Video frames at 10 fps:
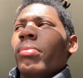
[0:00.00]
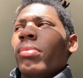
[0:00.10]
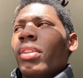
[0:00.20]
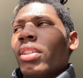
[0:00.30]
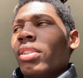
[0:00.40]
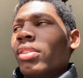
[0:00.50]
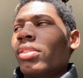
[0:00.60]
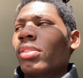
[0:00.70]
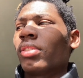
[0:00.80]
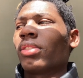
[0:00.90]
But
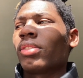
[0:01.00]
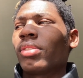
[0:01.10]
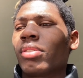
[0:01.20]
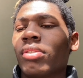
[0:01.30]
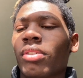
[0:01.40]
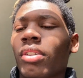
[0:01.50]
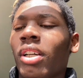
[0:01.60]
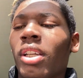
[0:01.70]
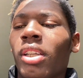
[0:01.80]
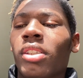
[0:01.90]
you know,
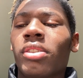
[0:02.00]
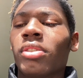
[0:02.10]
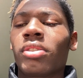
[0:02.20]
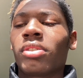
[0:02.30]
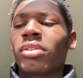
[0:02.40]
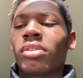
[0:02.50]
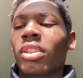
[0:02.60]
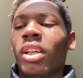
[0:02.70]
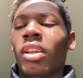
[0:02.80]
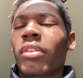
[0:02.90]
I can't
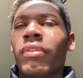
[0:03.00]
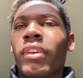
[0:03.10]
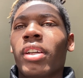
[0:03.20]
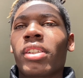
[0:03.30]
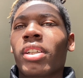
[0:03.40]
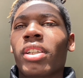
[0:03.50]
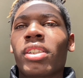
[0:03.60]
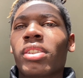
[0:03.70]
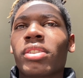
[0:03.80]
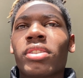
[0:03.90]
I can't fight. I,
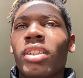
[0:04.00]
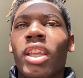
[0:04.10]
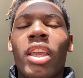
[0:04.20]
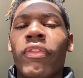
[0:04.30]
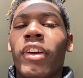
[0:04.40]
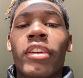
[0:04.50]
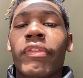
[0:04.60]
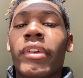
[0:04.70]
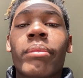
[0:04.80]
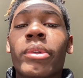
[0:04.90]
uh, I can't fight a
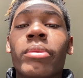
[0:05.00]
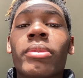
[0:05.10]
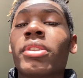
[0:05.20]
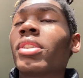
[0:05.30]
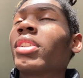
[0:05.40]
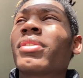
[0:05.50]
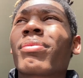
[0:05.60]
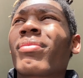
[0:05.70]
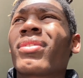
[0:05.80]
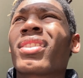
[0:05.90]
family member.
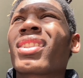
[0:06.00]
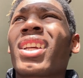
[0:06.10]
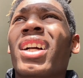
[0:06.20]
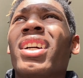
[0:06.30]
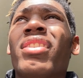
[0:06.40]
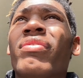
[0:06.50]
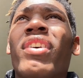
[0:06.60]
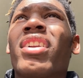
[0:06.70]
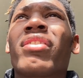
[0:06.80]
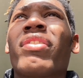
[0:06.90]
I can't
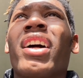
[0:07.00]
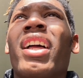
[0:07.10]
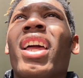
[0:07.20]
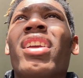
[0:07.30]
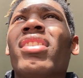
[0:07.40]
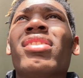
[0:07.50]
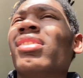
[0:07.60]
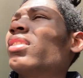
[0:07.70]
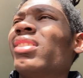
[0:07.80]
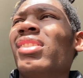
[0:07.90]
fight I I can't
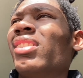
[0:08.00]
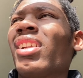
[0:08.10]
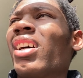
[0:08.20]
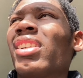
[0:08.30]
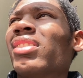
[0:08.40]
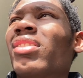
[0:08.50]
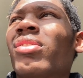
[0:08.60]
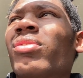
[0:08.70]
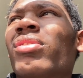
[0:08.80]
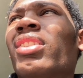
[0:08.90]
not
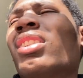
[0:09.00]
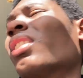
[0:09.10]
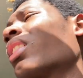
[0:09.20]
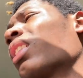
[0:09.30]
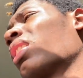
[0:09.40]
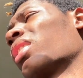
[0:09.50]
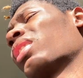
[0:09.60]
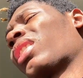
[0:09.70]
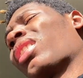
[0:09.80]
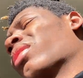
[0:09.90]
no hell nah.
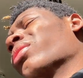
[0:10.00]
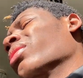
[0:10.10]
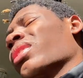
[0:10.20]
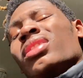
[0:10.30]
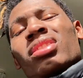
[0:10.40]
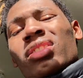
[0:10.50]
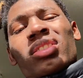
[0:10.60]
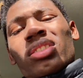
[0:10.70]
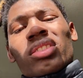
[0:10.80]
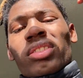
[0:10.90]
Can't do it.
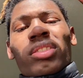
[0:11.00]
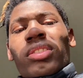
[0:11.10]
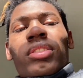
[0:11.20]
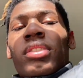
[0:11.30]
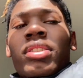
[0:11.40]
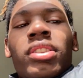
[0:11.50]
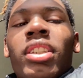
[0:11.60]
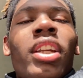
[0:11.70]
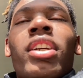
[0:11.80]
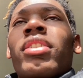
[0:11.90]

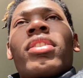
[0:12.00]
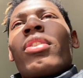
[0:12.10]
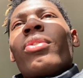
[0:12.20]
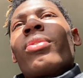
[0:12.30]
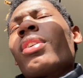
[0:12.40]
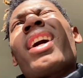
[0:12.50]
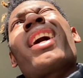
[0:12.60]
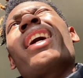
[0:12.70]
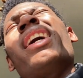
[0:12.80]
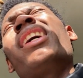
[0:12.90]
Shit ain't even know.
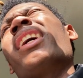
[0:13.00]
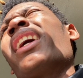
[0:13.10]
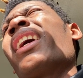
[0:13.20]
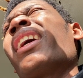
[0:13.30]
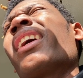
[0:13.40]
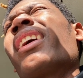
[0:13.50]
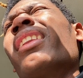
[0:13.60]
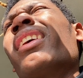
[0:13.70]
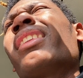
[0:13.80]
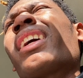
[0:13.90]
I,
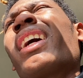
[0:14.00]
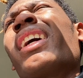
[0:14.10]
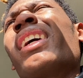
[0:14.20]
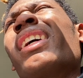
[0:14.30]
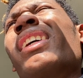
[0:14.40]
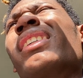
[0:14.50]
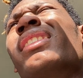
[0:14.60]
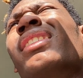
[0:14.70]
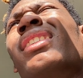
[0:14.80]
and another thing is,